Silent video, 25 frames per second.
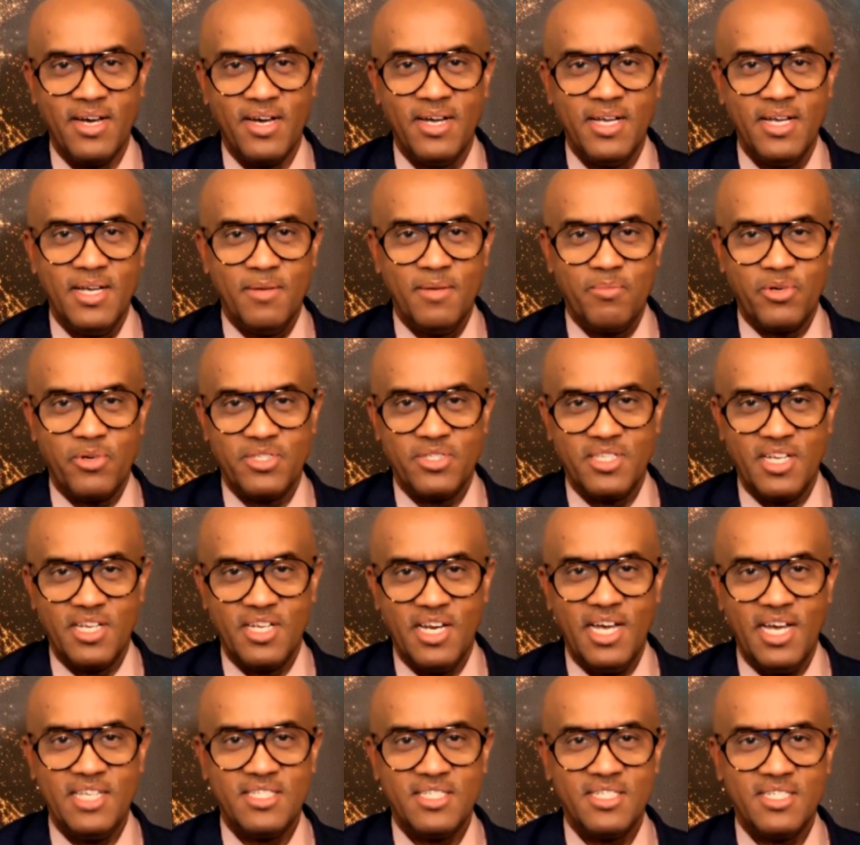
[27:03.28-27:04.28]
President
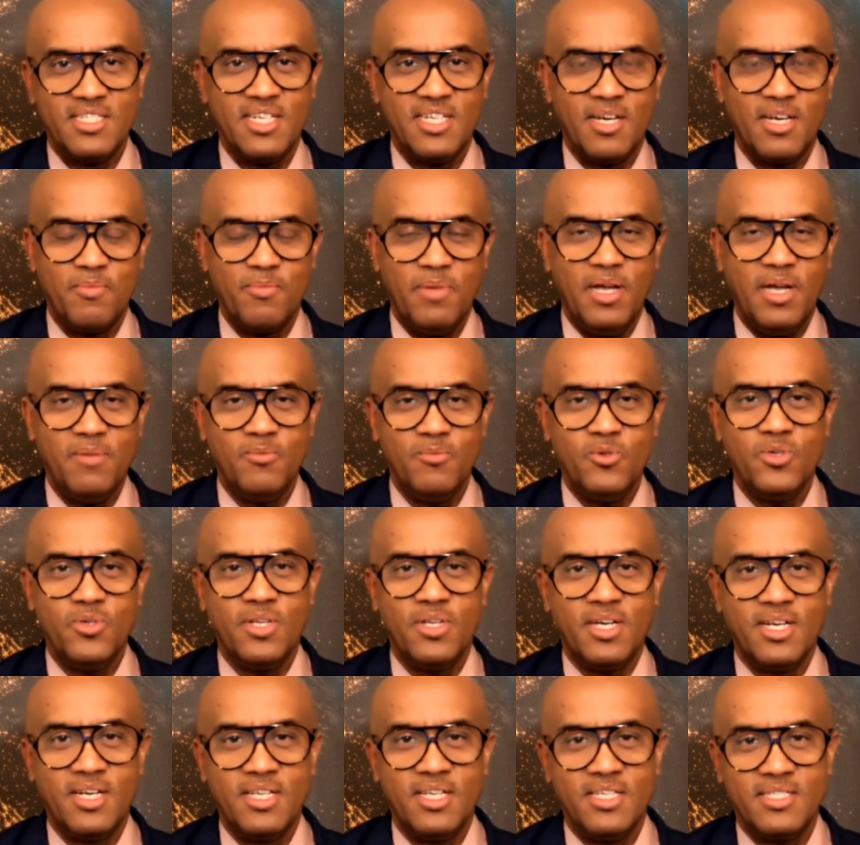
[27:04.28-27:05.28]
Hassan Sheikh Mohamud
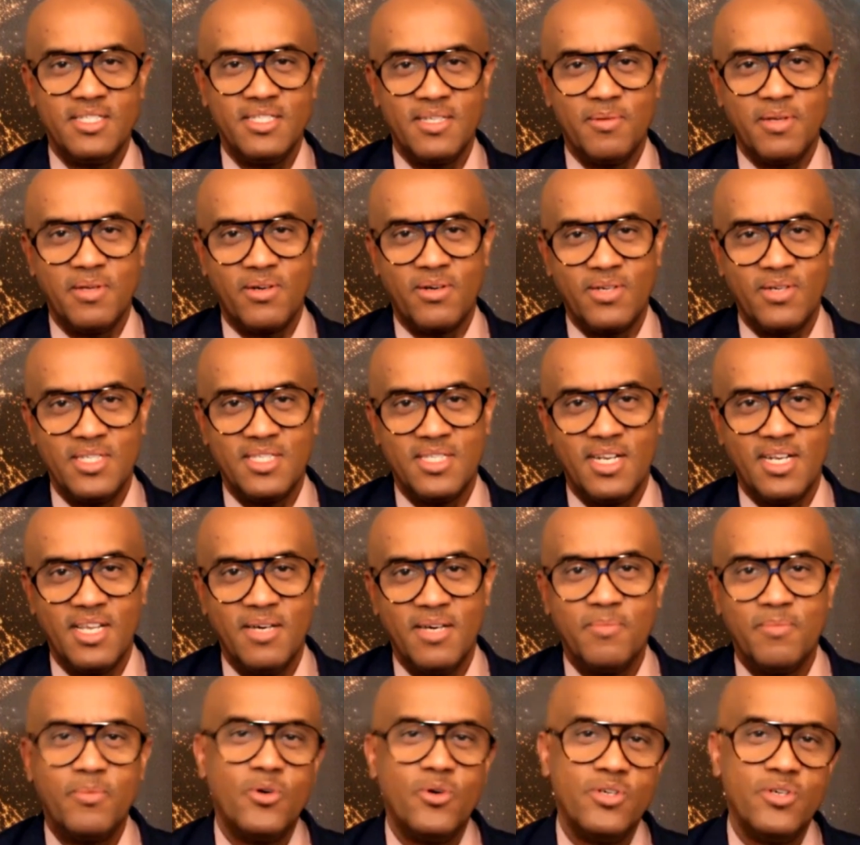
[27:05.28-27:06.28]
and his recently
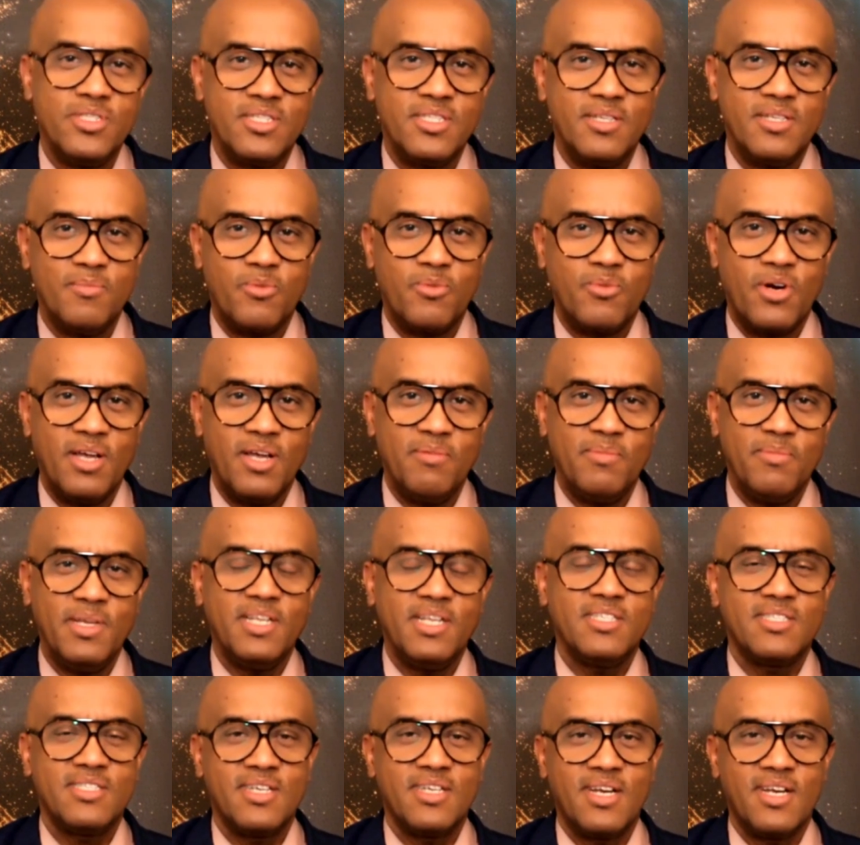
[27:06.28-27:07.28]
appointed prime
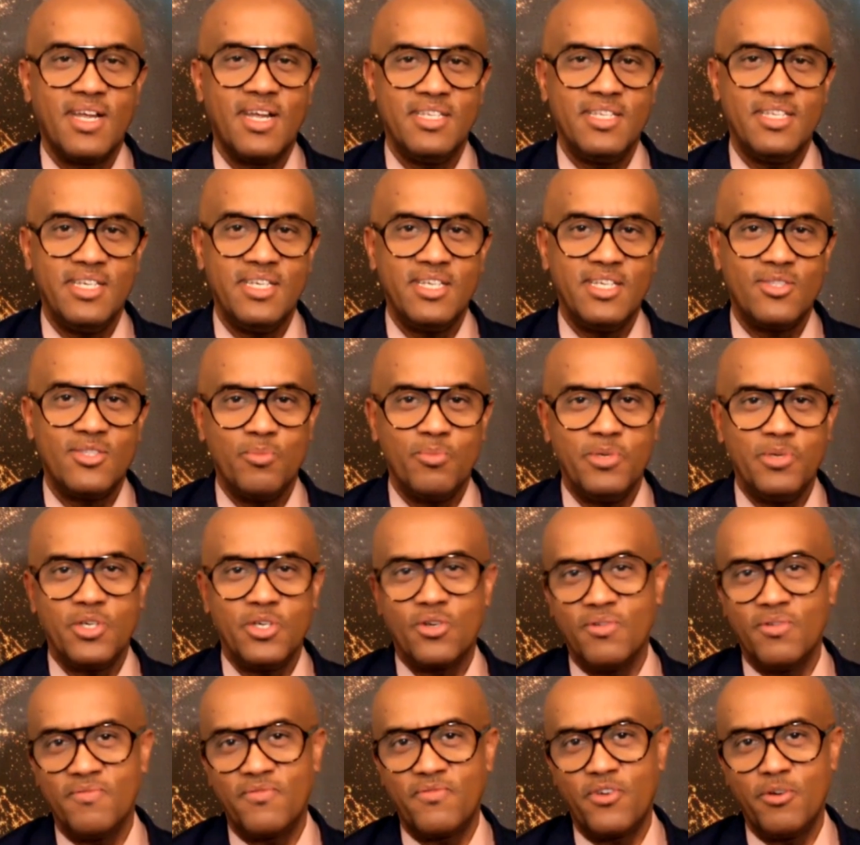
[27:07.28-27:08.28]
minister and yet to be
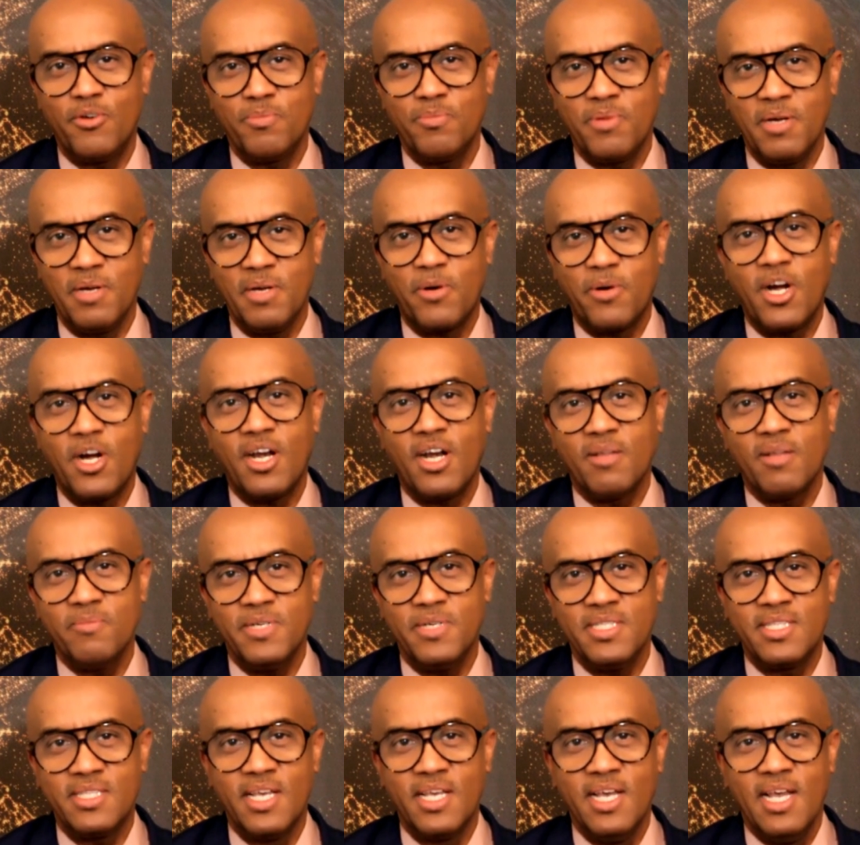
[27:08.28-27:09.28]
confirmed by
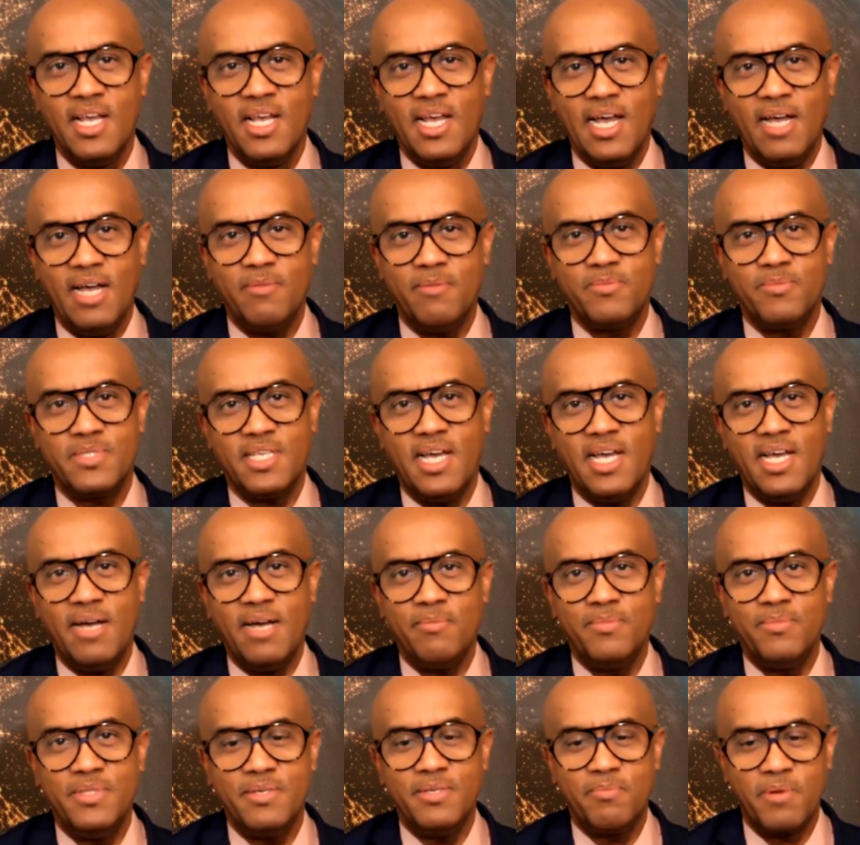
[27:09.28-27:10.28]
Parliament, Hamze
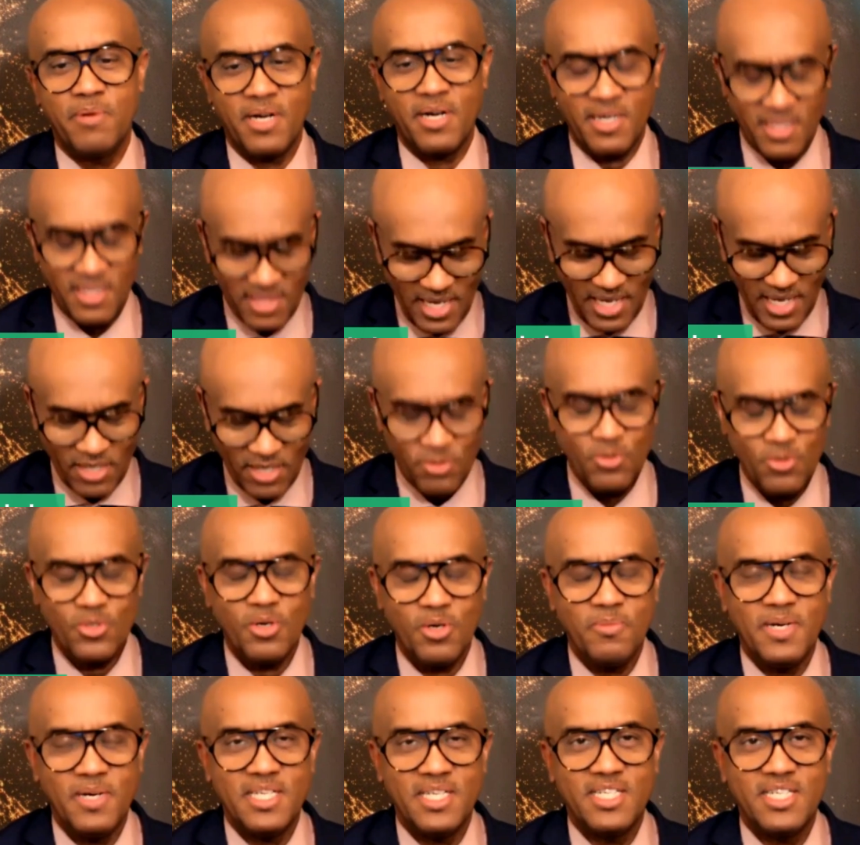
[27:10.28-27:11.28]
Abdi Barre. Thank you so
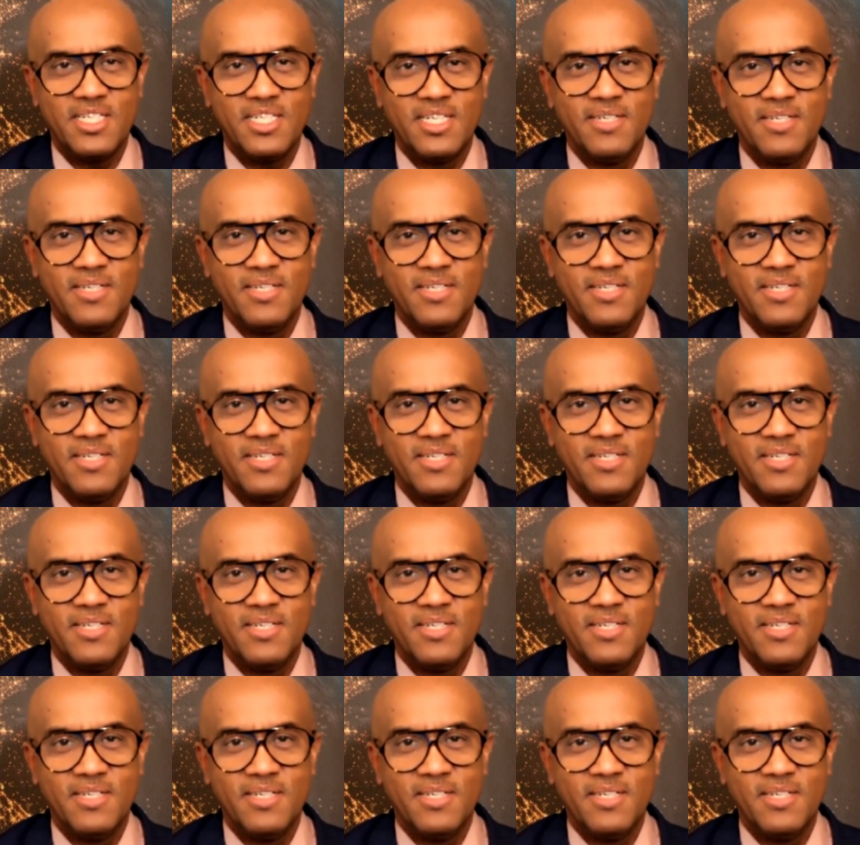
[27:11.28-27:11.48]
much.